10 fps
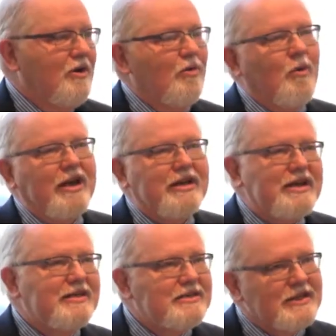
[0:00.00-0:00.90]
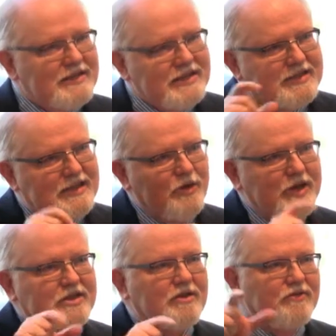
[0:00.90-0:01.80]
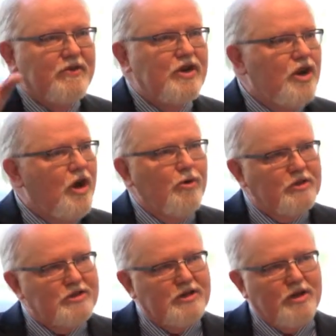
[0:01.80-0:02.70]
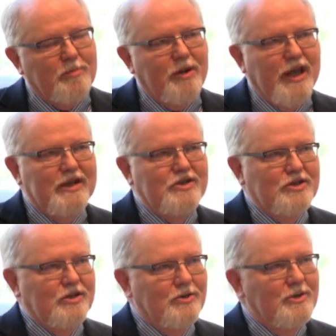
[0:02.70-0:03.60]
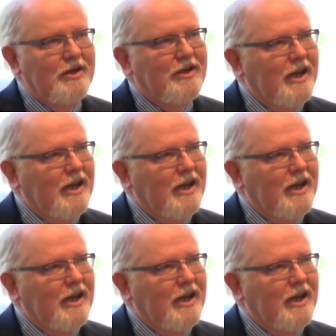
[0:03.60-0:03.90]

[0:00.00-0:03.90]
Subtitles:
What it is a series of notes that are played to you,